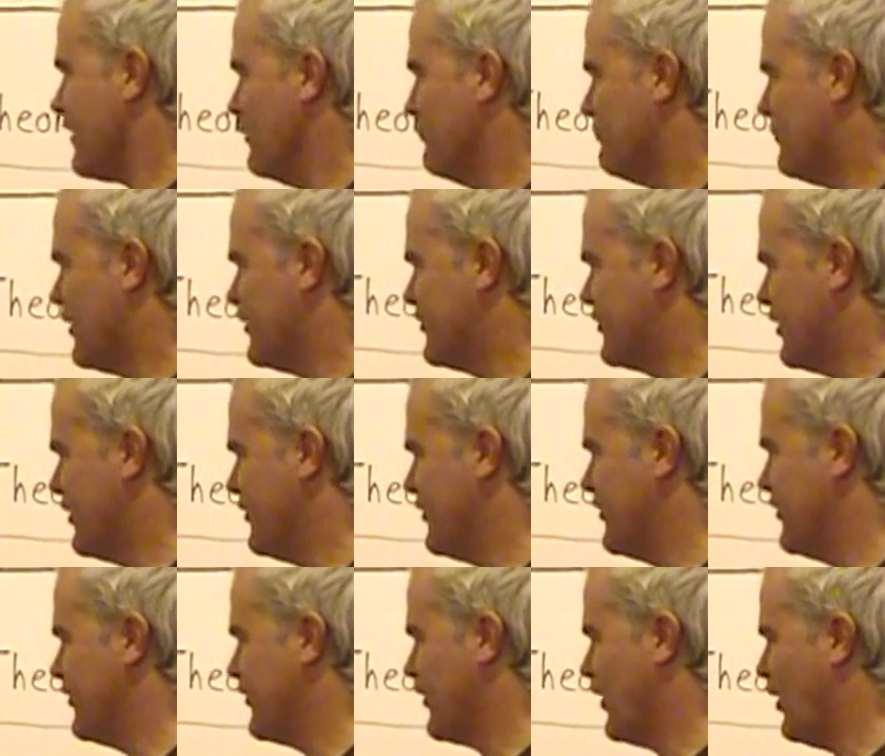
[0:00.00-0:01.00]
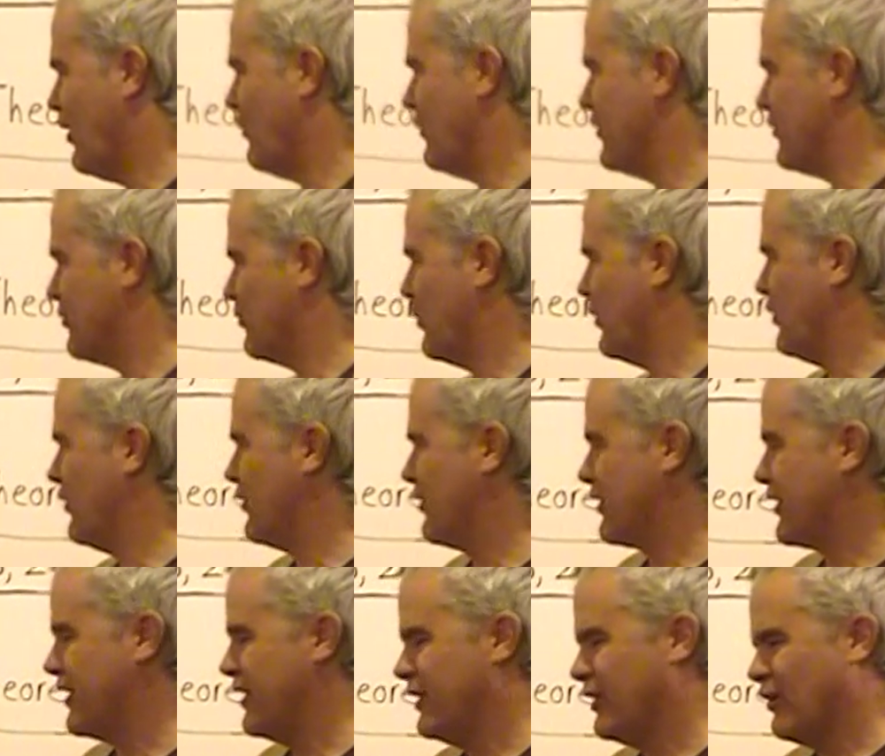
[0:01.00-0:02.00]
But does this always
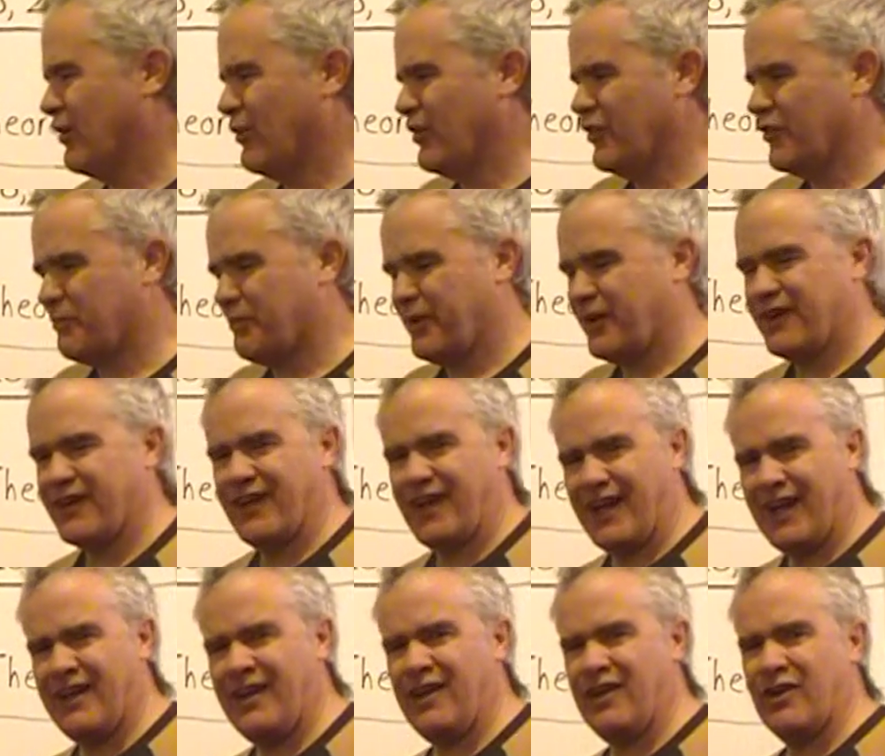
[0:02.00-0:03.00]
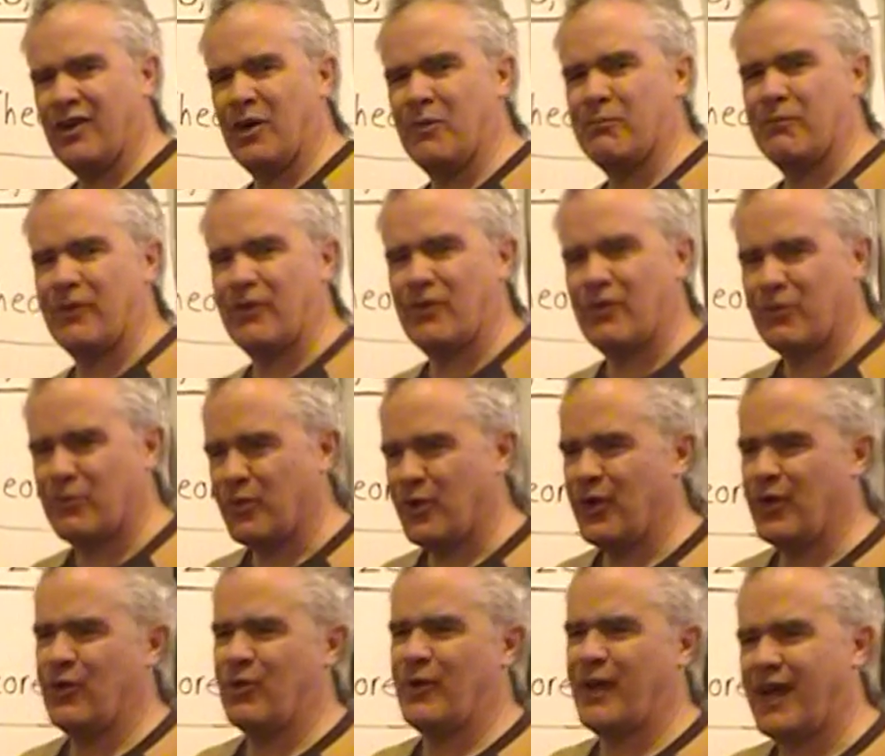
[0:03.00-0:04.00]
work? Can you always pick any number
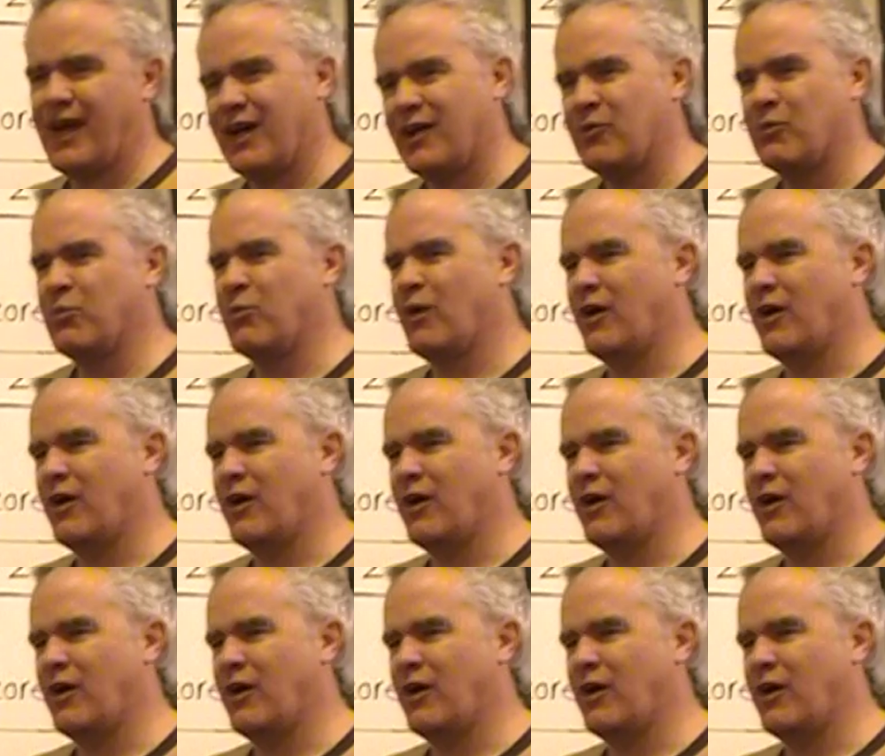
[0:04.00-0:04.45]
where you add